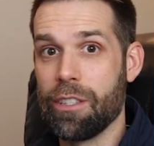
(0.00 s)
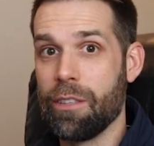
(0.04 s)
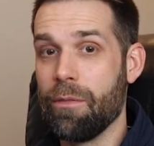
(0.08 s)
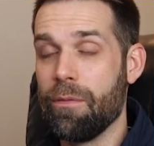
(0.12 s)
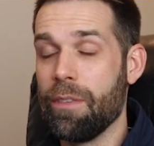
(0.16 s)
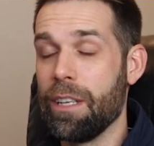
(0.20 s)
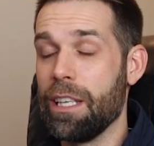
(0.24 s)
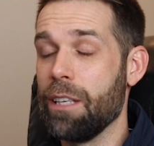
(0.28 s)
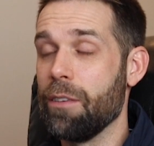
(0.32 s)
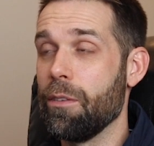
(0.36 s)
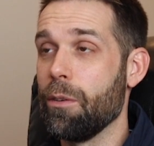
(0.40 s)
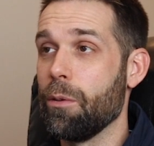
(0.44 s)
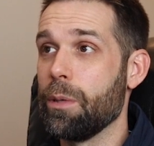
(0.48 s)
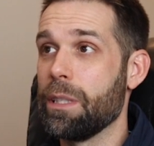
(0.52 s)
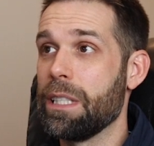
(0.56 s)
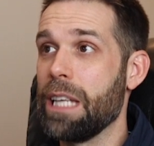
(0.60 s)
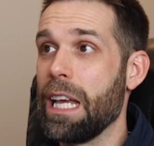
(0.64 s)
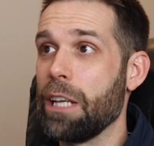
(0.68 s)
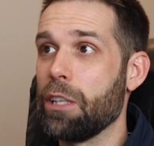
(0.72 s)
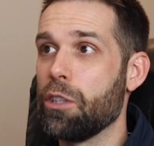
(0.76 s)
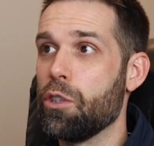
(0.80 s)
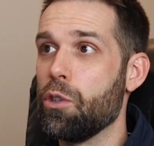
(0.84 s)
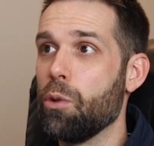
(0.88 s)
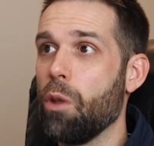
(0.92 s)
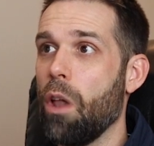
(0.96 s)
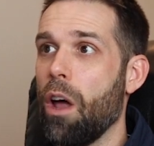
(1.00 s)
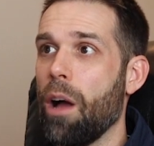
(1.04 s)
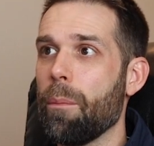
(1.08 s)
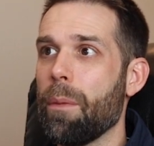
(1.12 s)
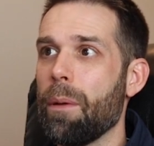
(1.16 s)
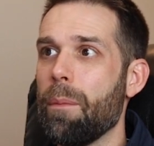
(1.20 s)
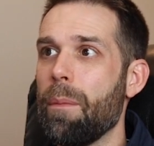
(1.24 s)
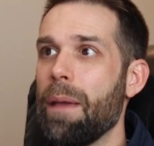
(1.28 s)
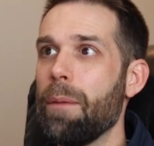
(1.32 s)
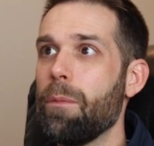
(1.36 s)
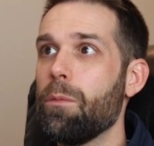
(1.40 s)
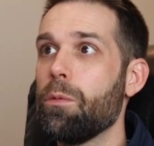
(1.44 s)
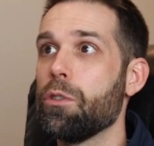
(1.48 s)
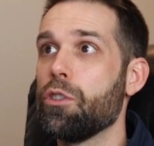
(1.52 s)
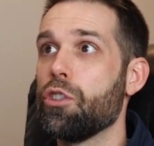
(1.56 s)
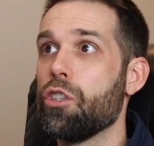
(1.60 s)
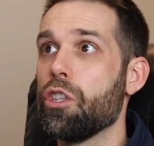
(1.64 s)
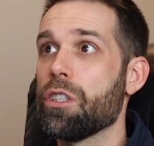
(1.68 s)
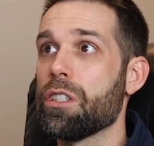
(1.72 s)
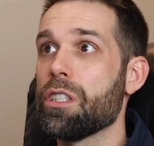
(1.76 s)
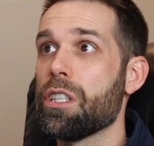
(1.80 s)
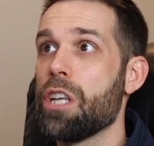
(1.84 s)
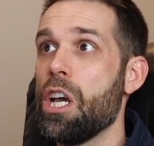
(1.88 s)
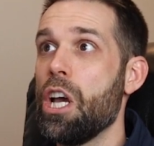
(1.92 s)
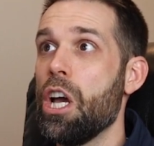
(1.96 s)
The video would take too long, but maybe we'll
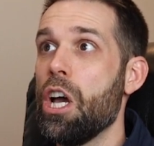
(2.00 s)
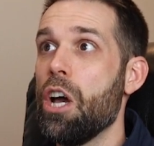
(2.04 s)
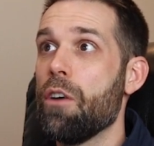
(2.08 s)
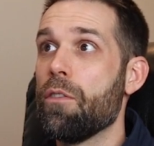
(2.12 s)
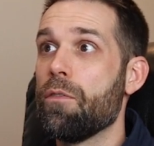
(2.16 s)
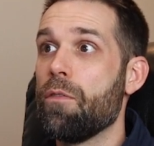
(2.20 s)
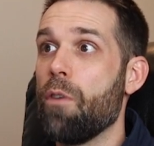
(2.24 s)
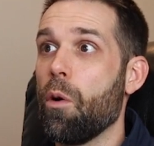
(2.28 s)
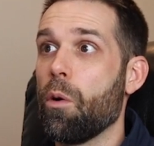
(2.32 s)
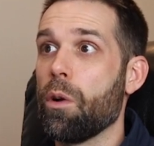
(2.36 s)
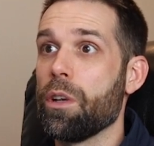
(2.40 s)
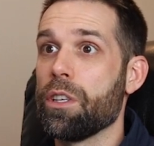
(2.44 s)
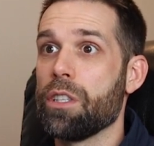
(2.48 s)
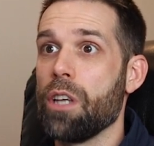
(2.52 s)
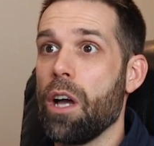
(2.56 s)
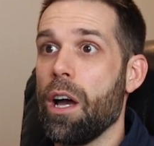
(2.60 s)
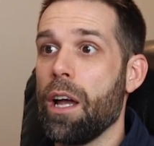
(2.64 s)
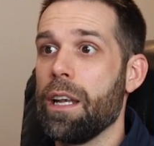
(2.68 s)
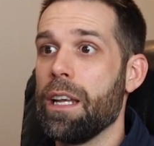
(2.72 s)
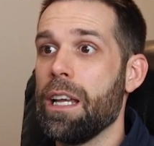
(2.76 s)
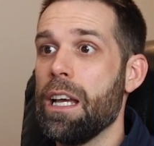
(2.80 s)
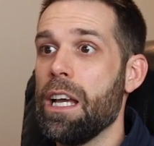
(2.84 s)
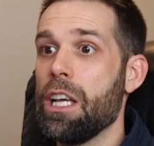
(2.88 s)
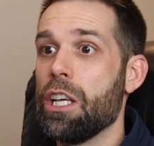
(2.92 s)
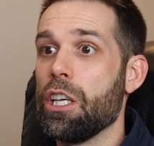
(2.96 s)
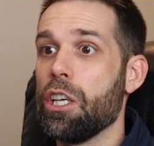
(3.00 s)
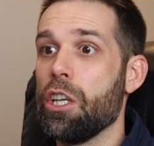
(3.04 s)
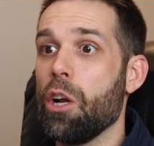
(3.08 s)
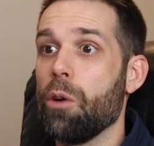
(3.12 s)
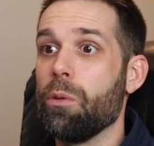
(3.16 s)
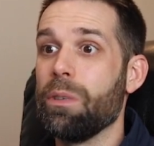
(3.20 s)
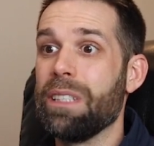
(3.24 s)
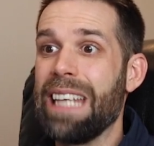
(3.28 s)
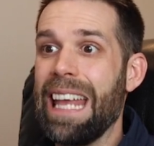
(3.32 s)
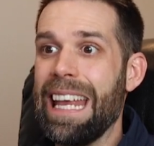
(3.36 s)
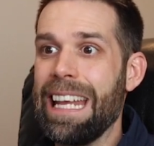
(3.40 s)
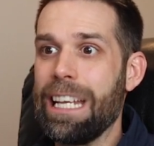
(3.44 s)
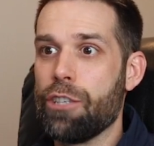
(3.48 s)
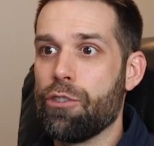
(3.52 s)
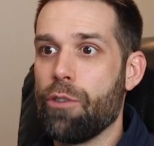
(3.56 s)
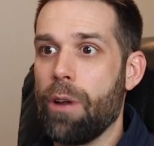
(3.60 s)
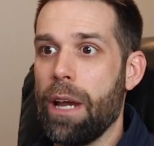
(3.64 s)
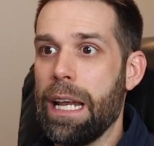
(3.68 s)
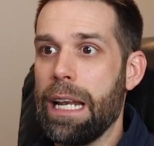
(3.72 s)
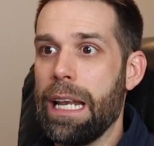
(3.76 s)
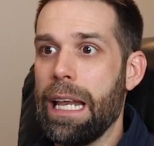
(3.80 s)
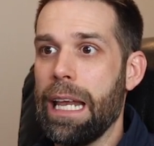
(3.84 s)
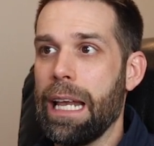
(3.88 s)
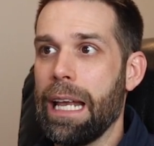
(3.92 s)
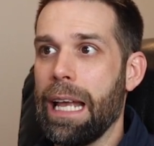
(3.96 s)
just focus on, day
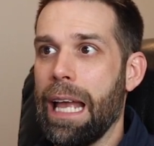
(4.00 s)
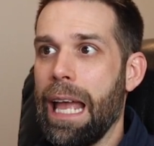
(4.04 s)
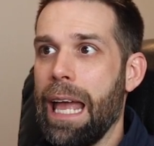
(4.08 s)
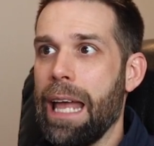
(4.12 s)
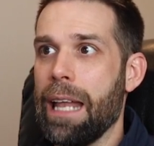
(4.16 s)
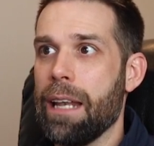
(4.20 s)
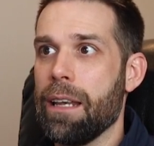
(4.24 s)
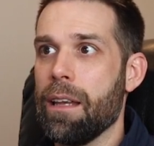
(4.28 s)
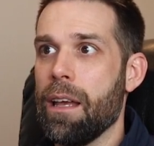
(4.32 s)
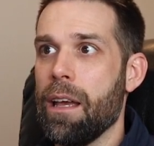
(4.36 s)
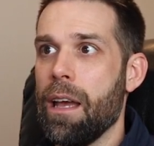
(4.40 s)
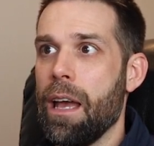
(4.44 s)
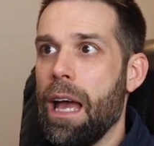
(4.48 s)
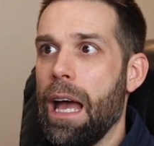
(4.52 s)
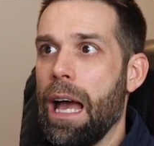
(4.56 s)
trading and